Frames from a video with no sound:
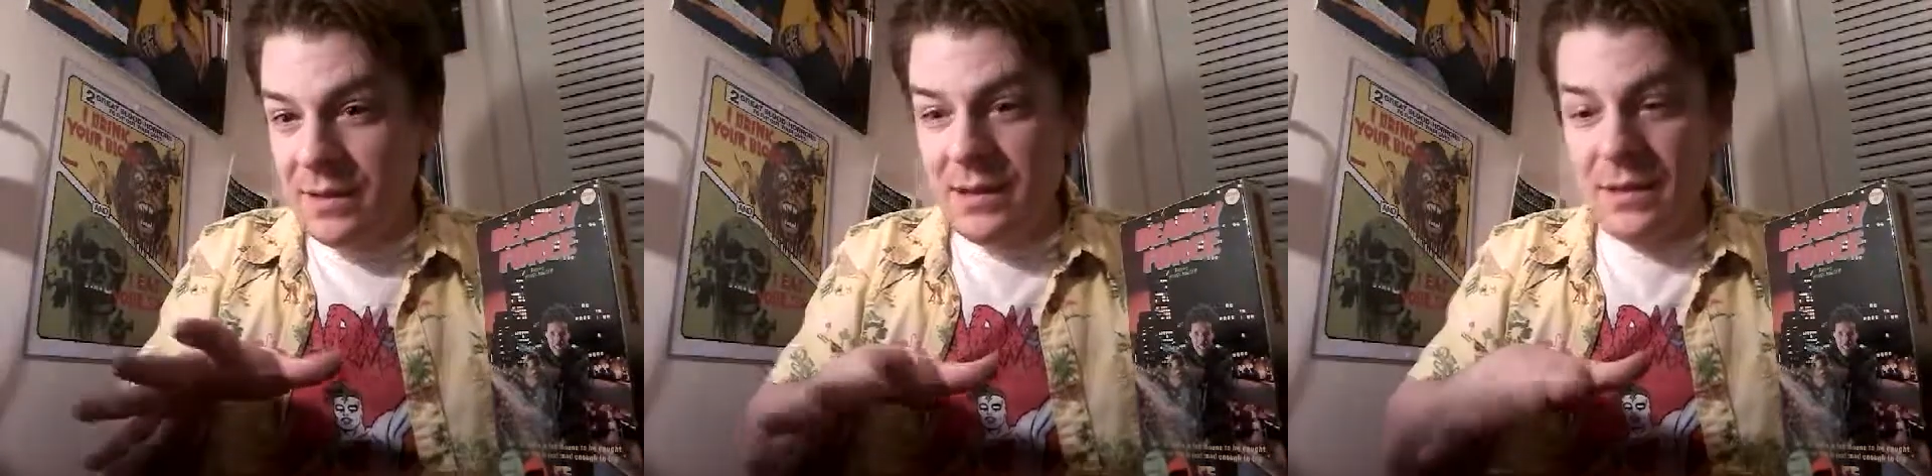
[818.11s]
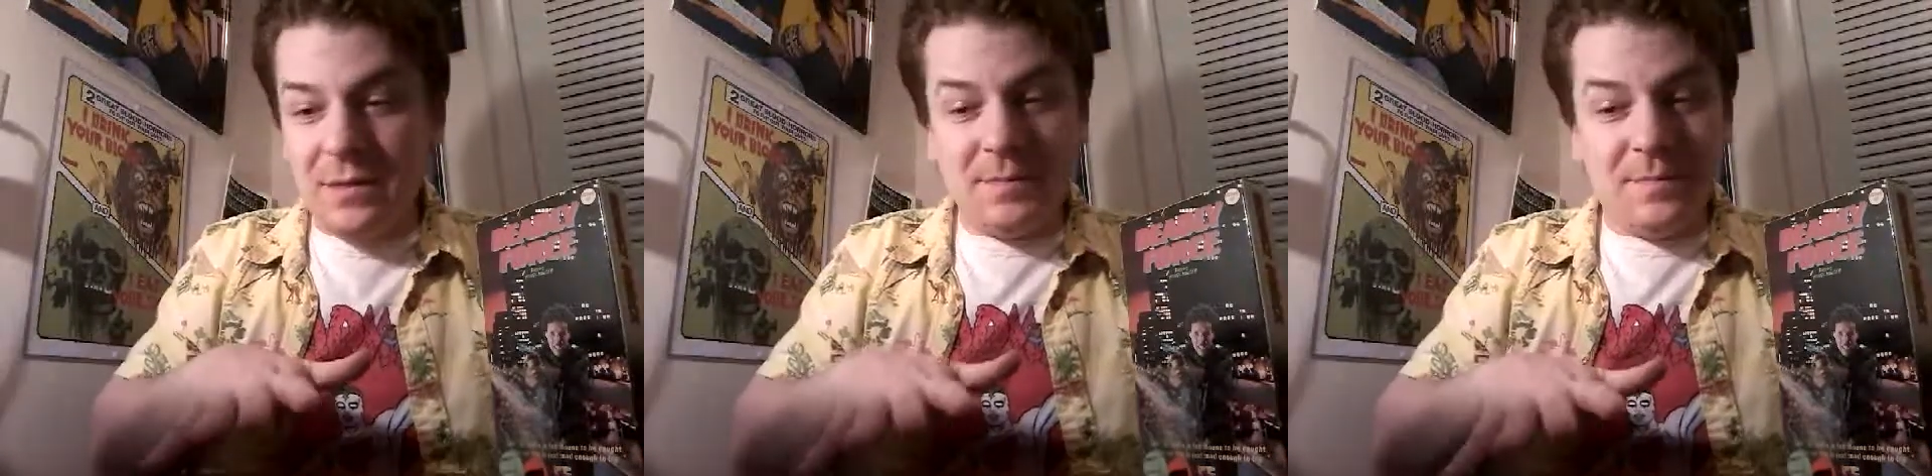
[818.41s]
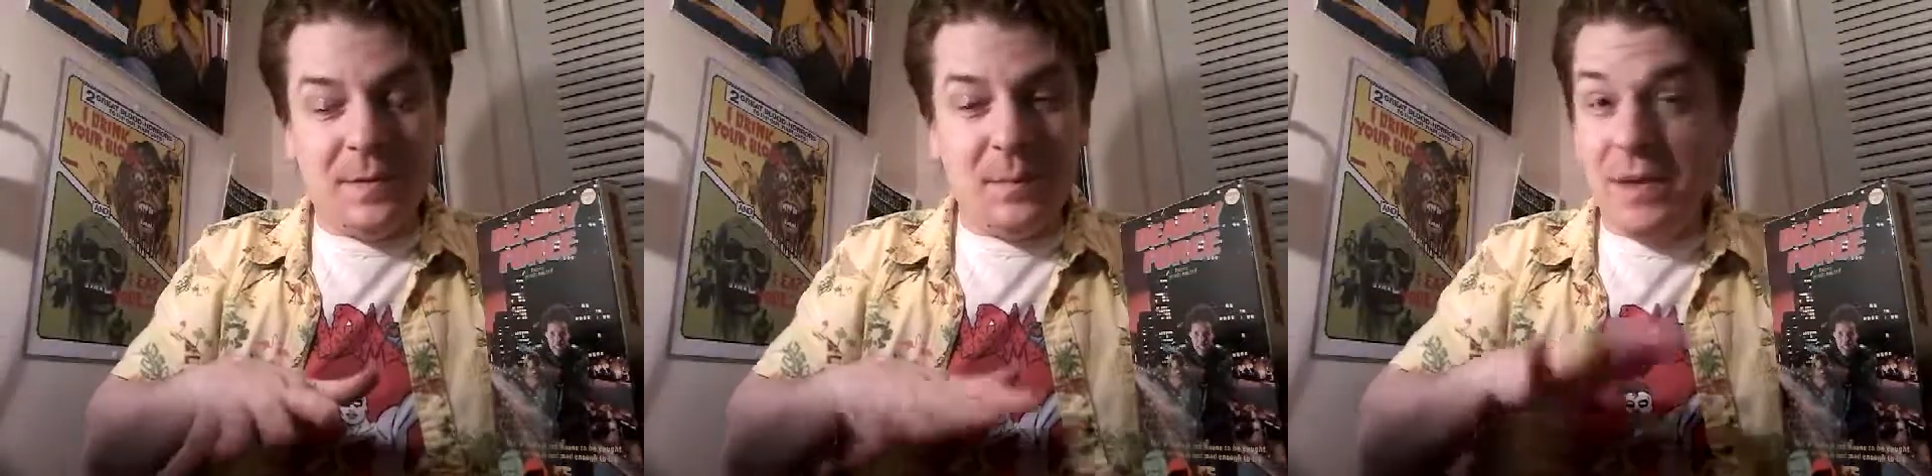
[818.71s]

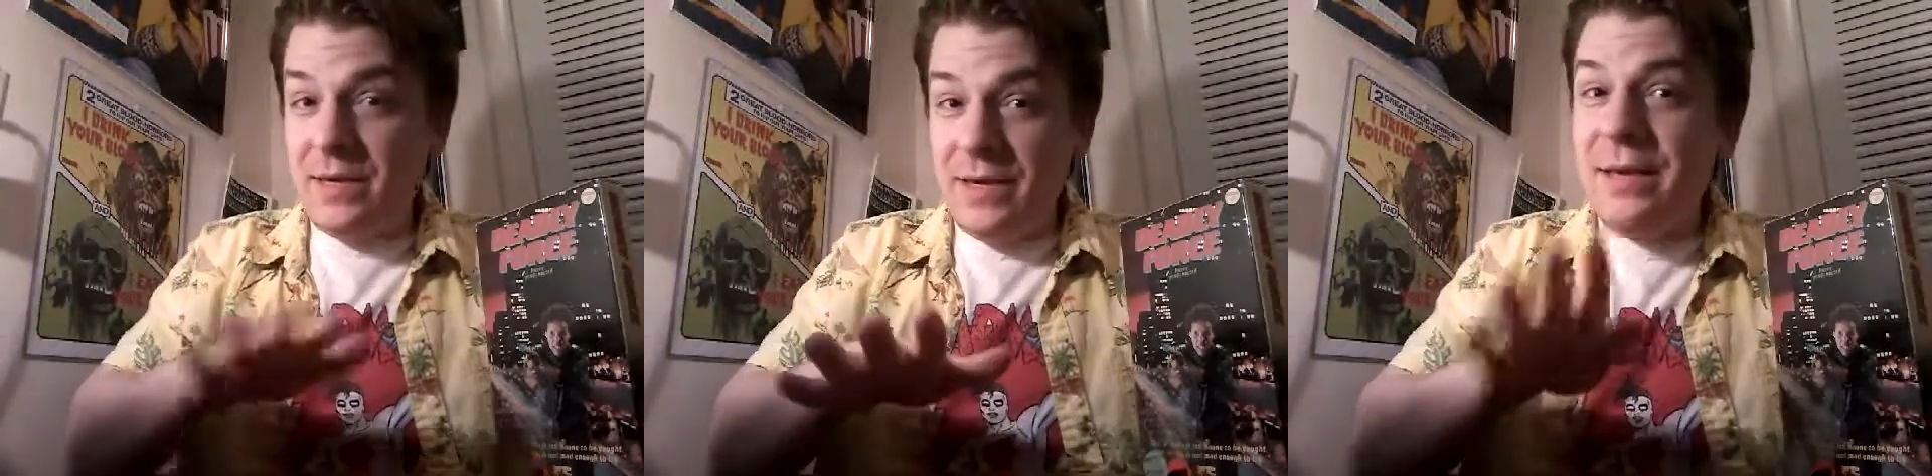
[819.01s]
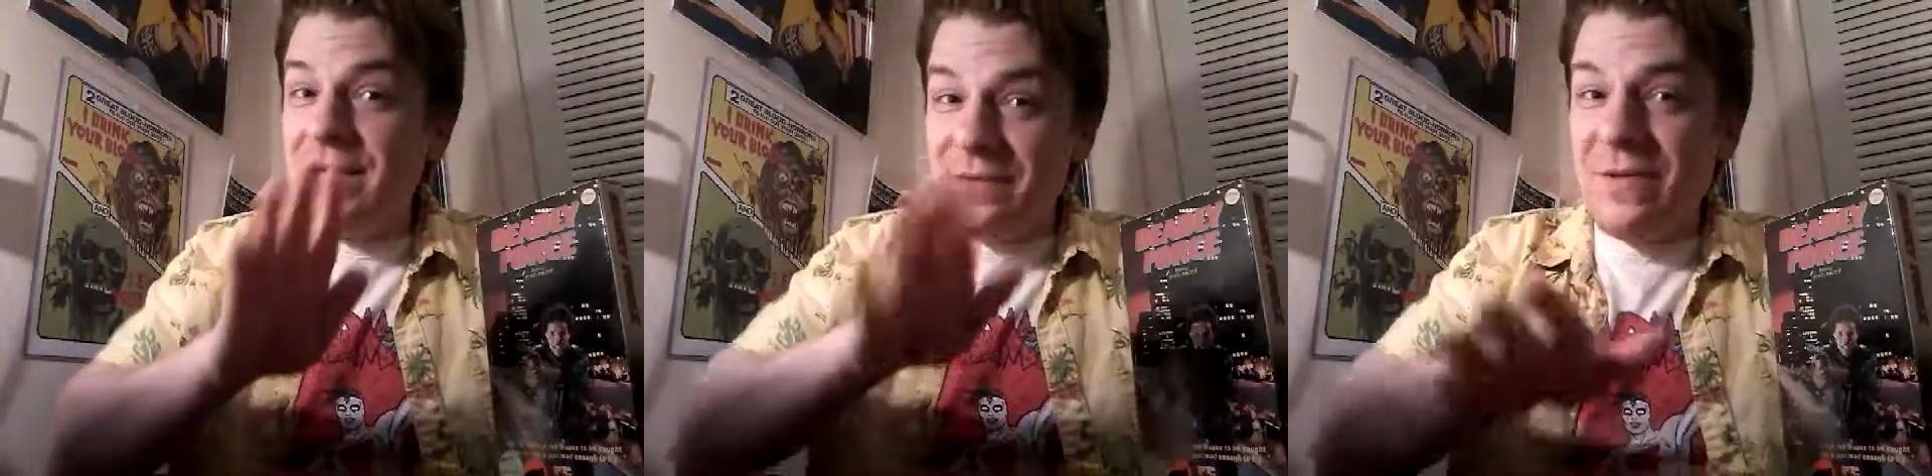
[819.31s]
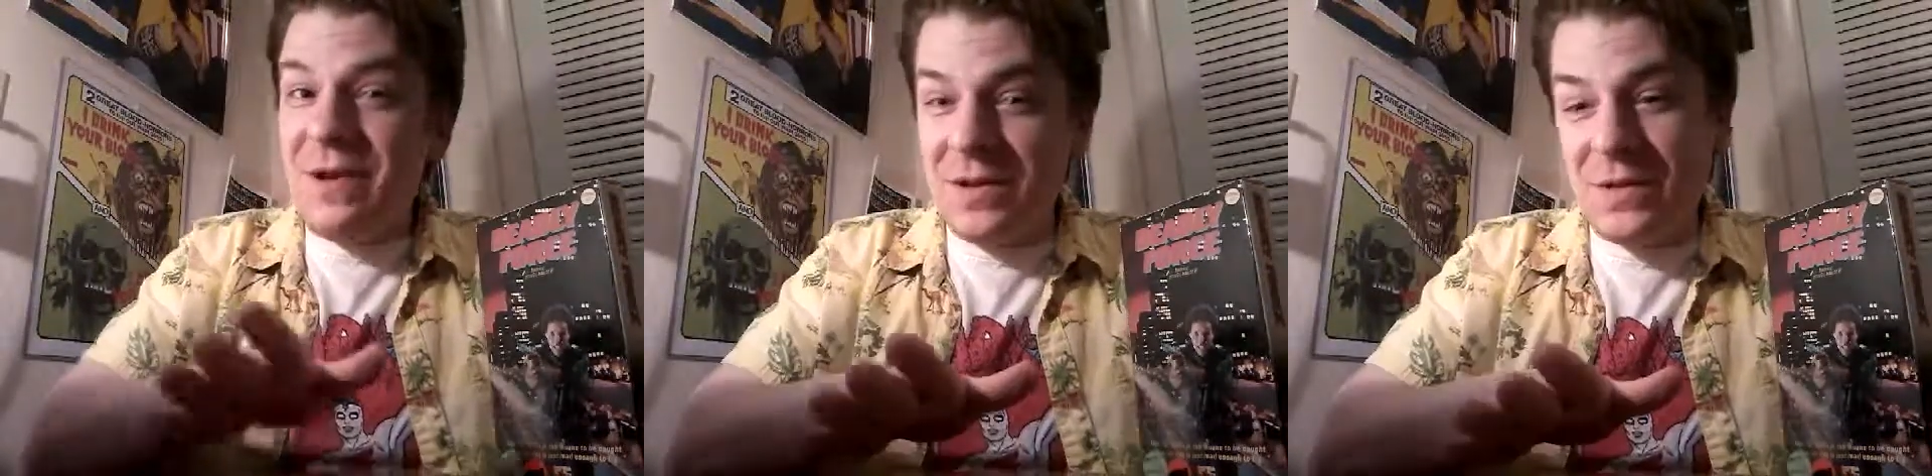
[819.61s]
but he gets
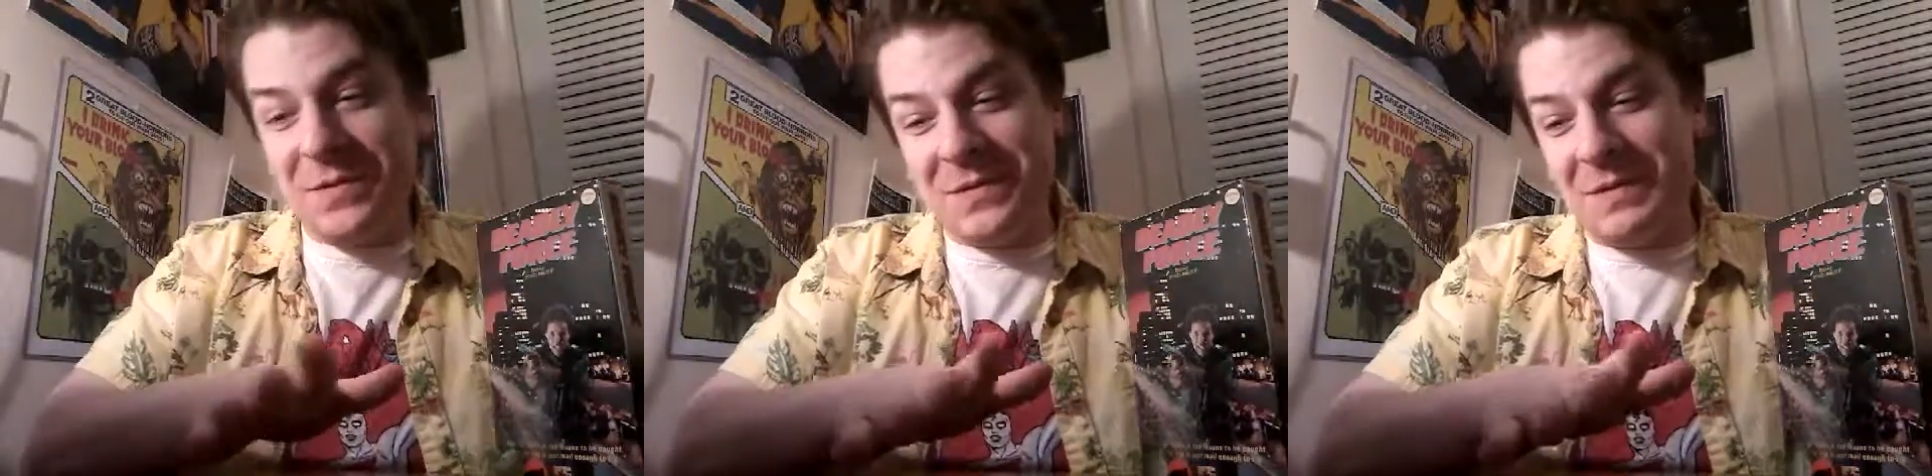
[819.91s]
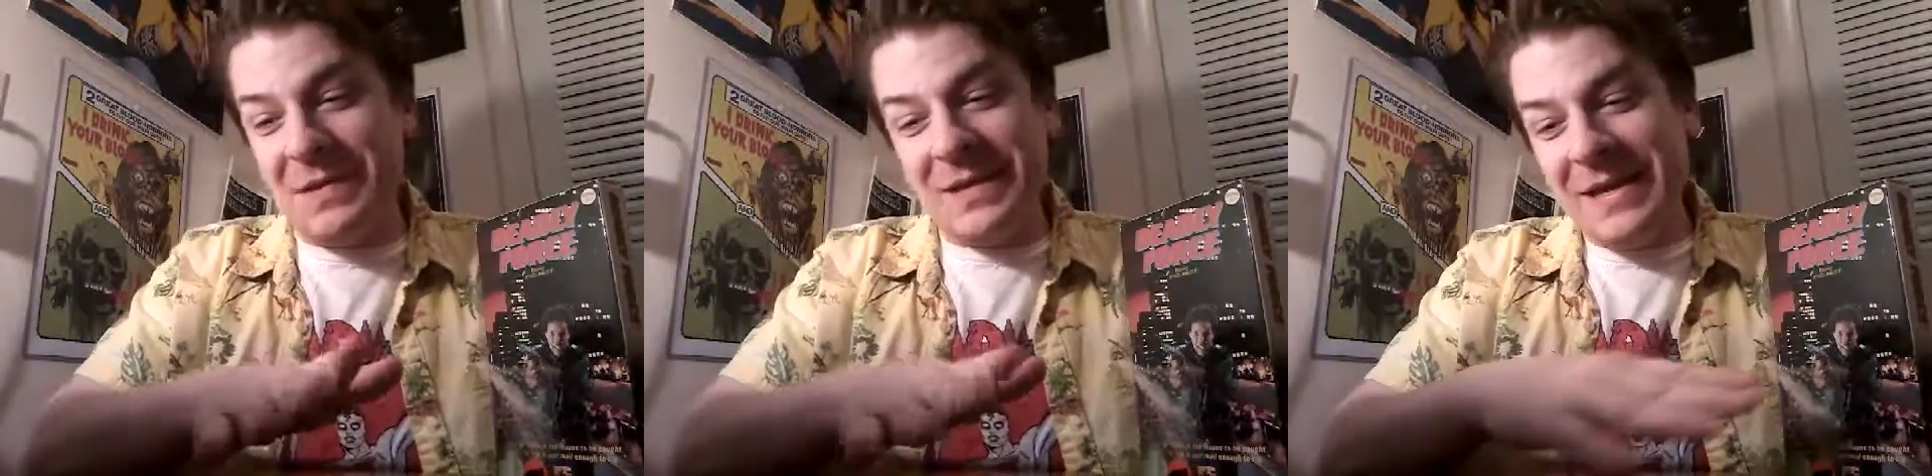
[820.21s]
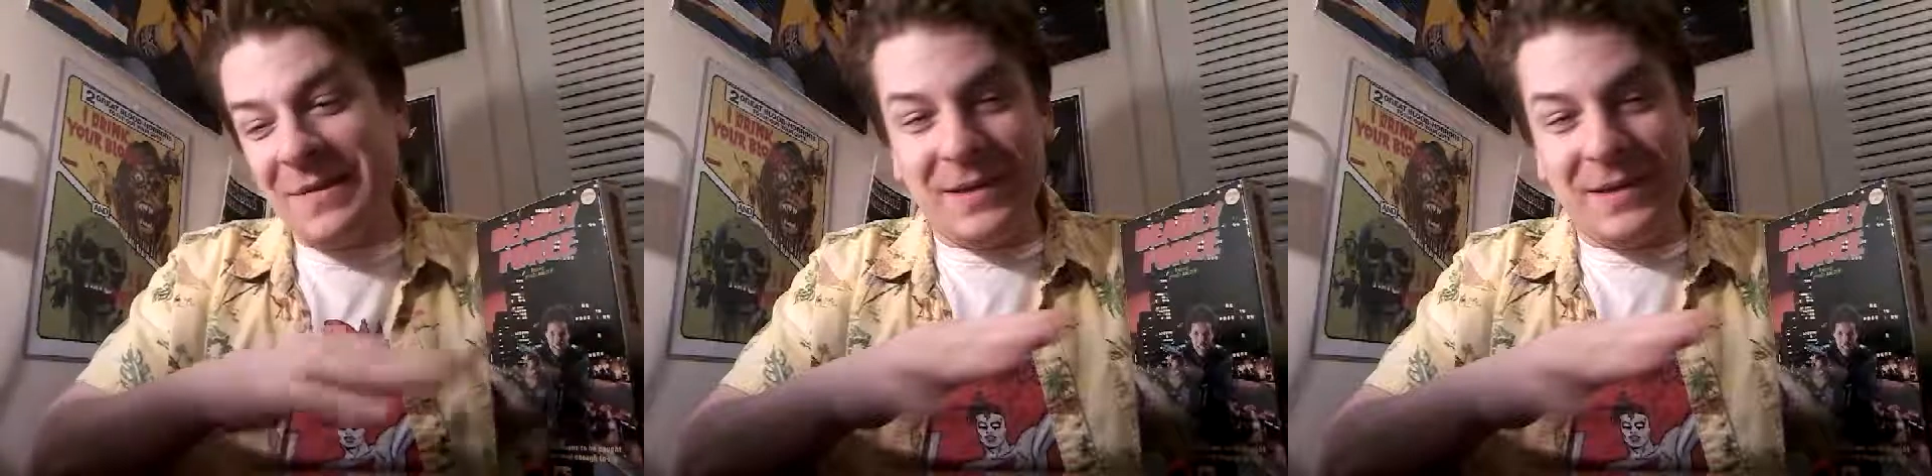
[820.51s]
very close to it